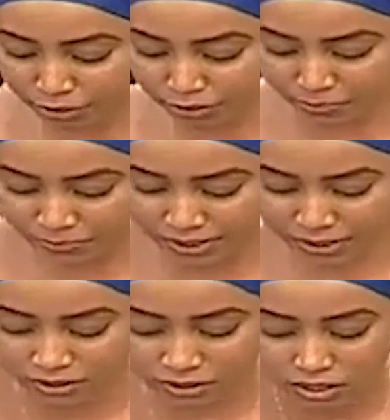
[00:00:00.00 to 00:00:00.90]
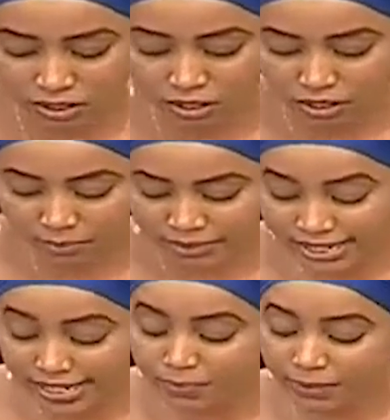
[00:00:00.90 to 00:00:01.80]
groups.
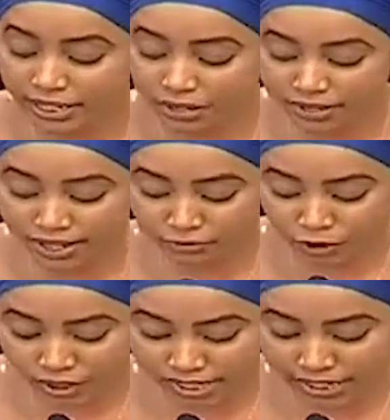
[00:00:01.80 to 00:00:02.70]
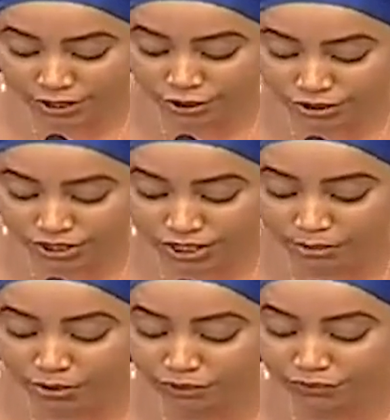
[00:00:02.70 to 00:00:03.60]
Mr. Speaker, we have lost a huge
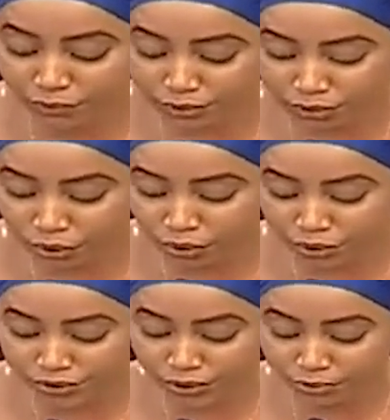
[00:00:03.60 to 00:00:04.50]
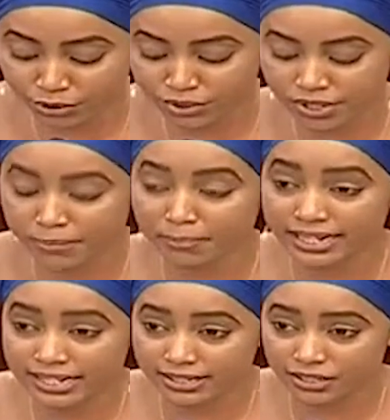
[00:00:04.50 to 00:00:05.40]
number of youth who contribute
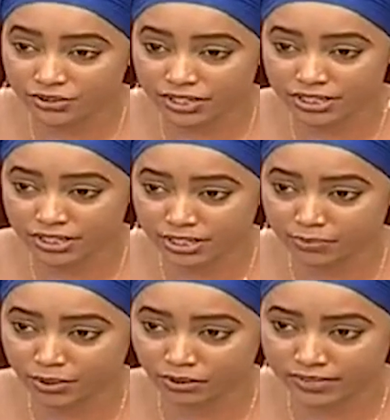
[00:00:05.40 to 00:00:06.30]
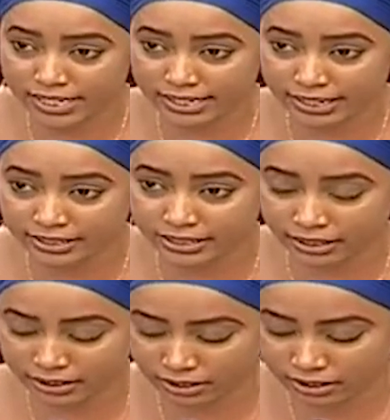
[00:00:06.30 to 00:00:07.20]
tremendously to the GDP of this
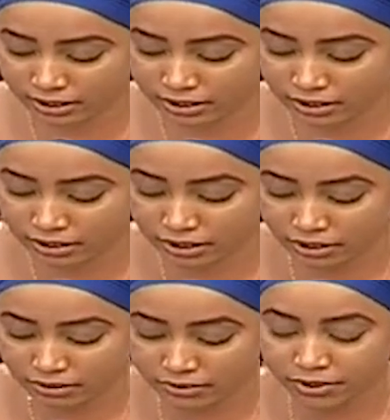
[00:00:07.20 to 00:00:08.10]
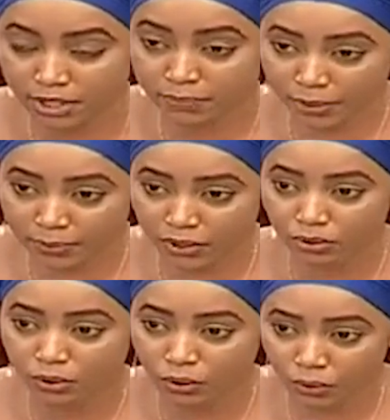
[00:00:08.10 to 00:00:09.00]
country, the people
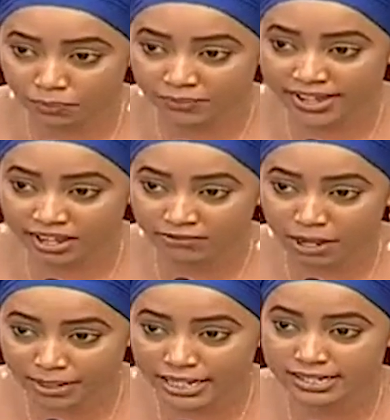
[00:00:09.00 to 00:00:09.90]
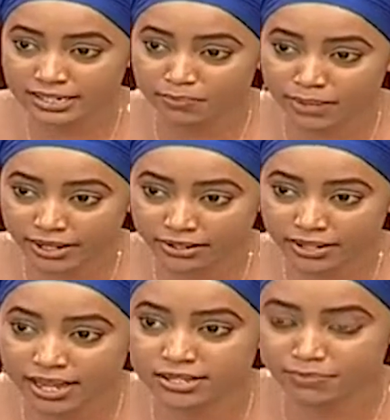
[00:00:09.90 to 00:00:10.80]
whom their families depend
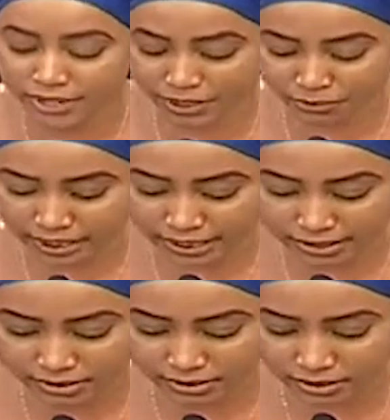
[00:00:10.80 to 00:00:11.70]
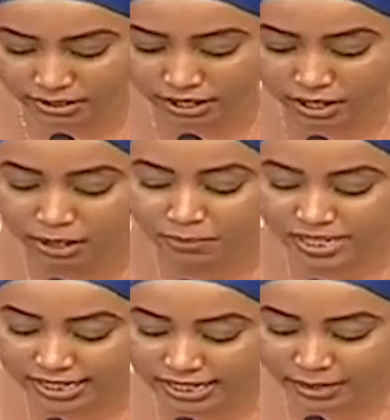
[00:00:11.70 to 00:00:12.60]
as breadwinners.
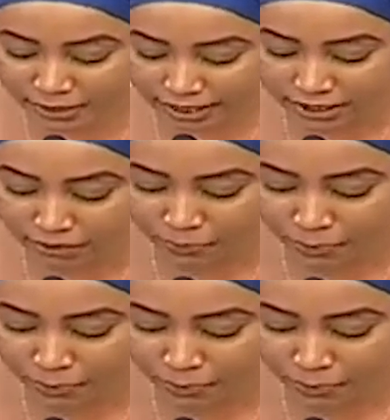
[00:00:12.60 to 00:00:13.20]
Mr. Speaker,